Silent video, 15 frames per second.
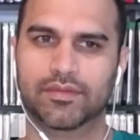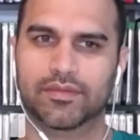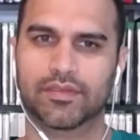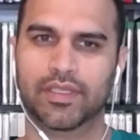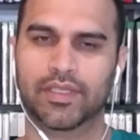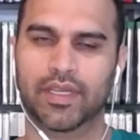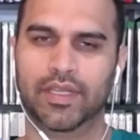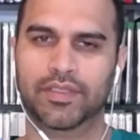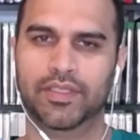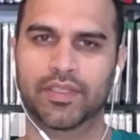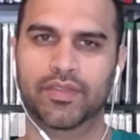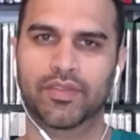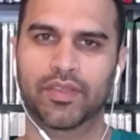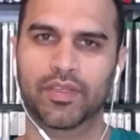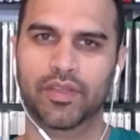I did
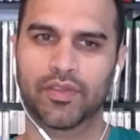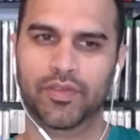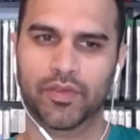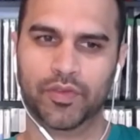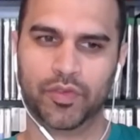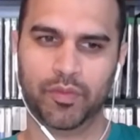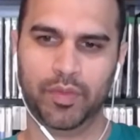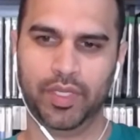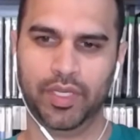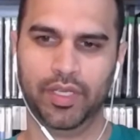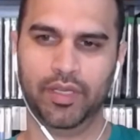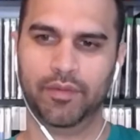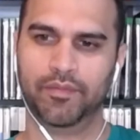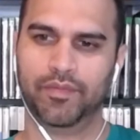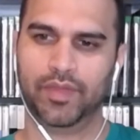see it on social media,
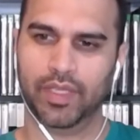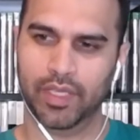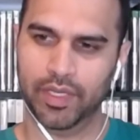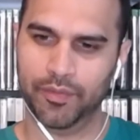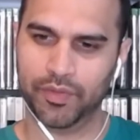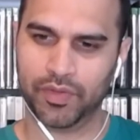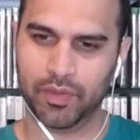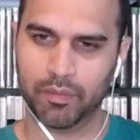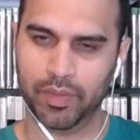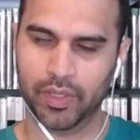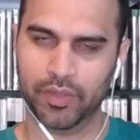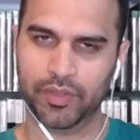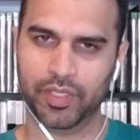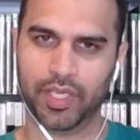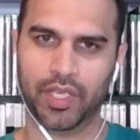and it was compared to
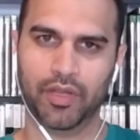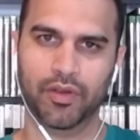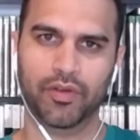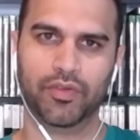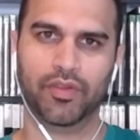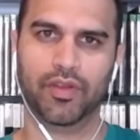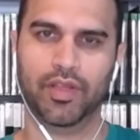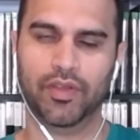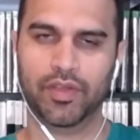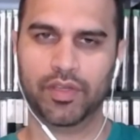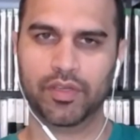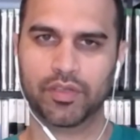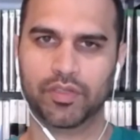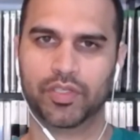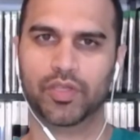Gears on how they didn't
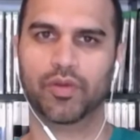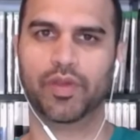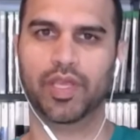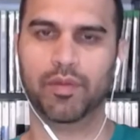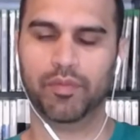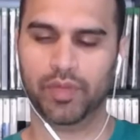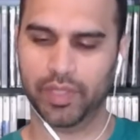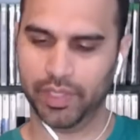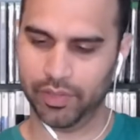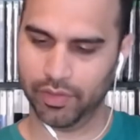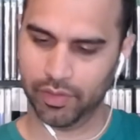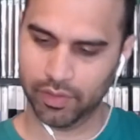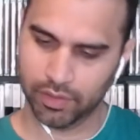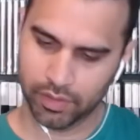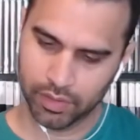show gameplay either.
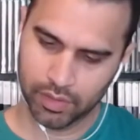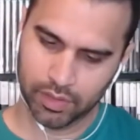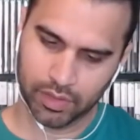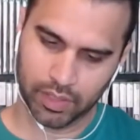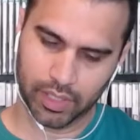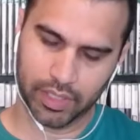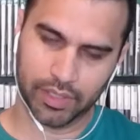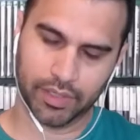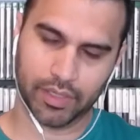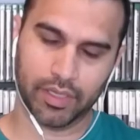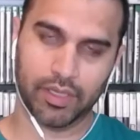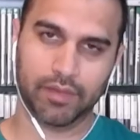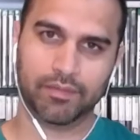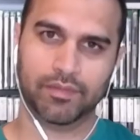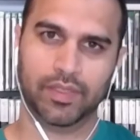And
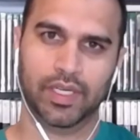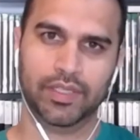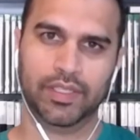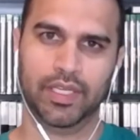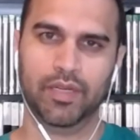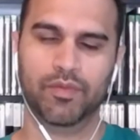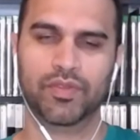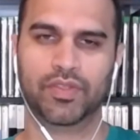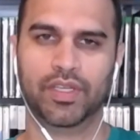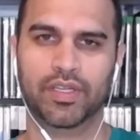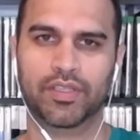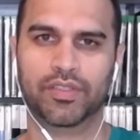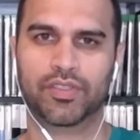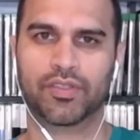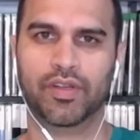I thought it was kind of
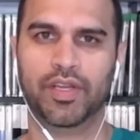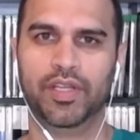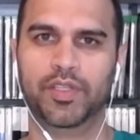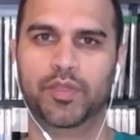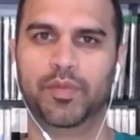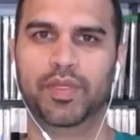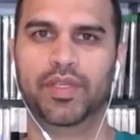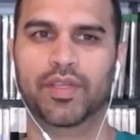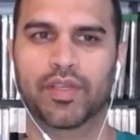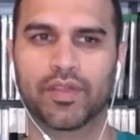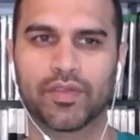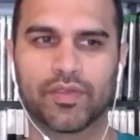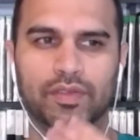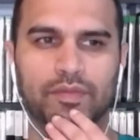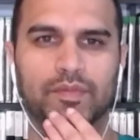strange
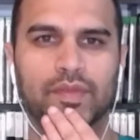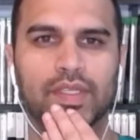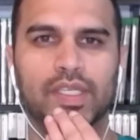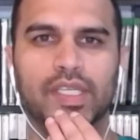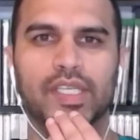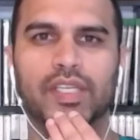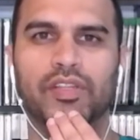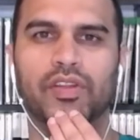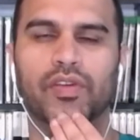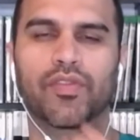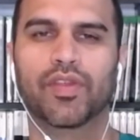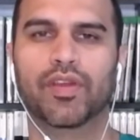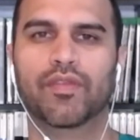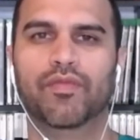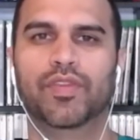because,
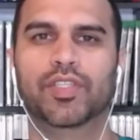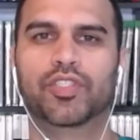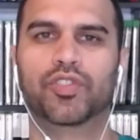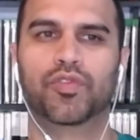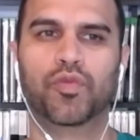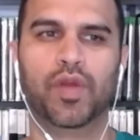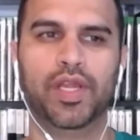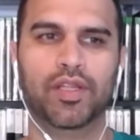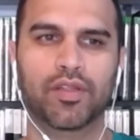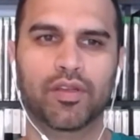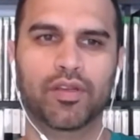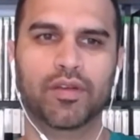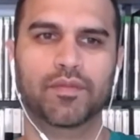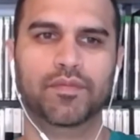the trailer